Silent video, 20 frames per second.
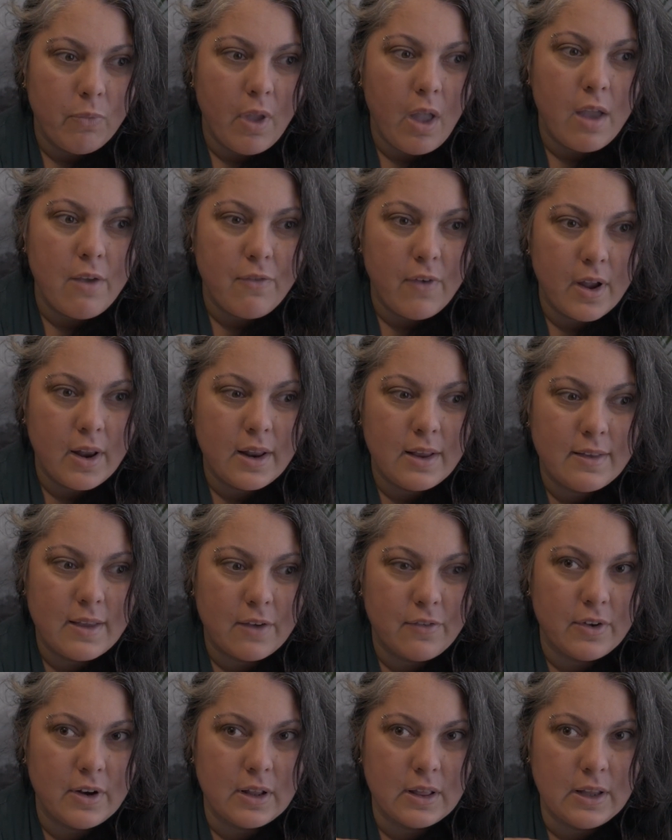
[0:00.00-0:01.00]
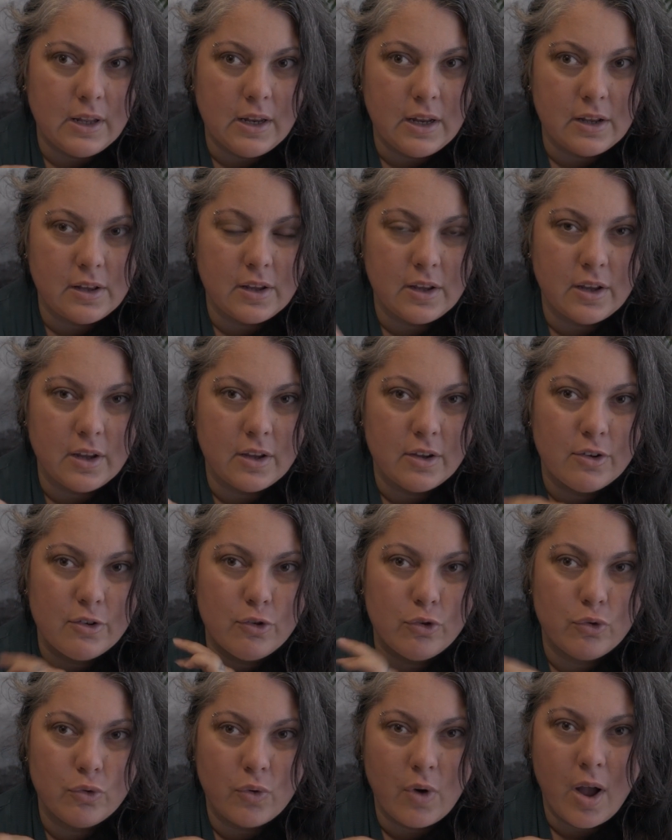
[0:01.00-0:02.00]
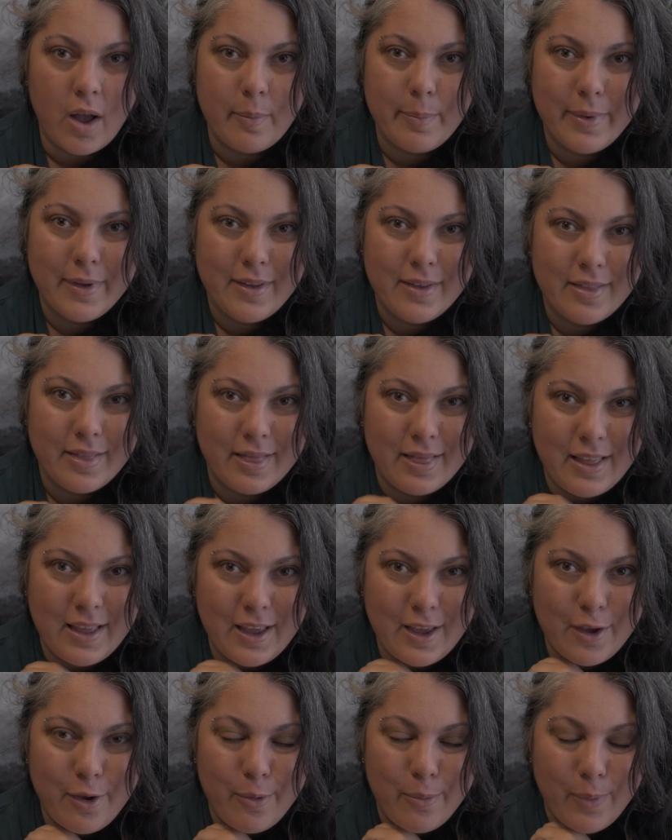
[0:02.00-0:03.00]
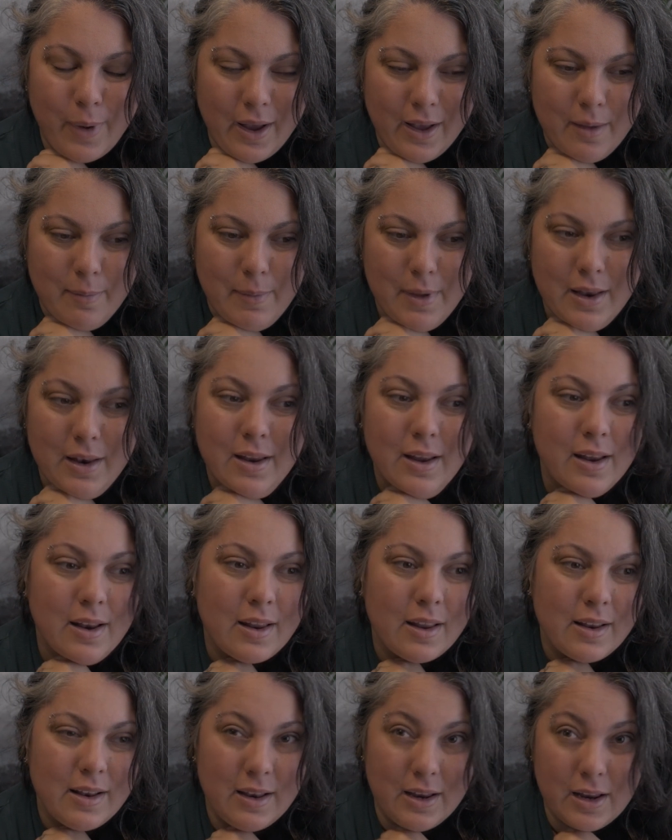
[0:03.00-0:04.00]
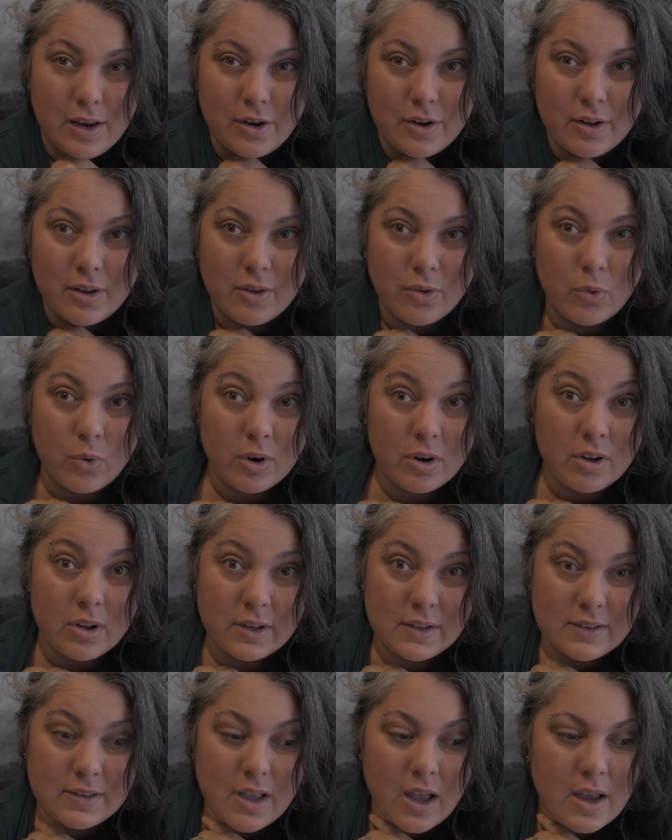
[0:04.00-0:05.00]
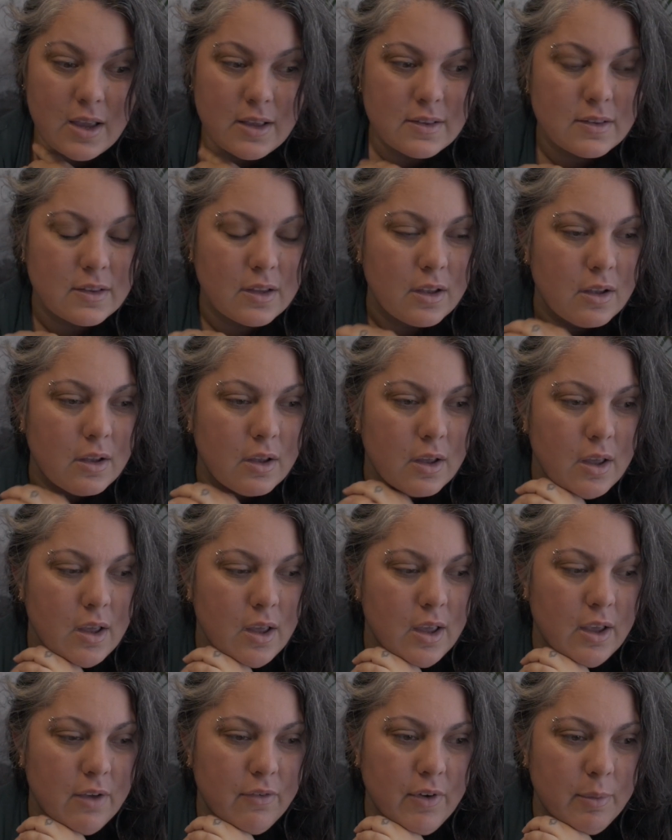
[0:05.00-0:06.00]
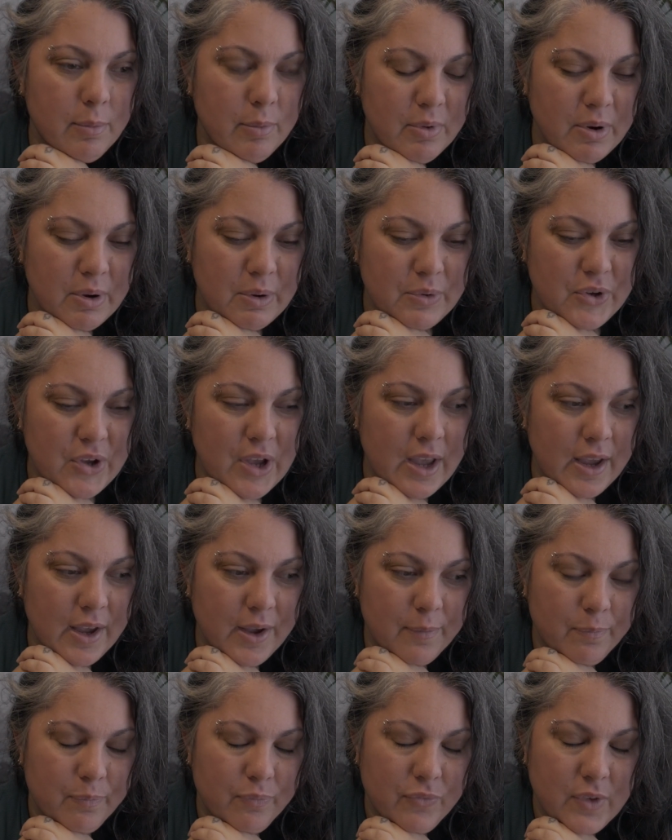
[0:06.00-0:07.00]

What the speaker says: I find I definitely need to drop the recommended needle or hook size if I'm crocheting.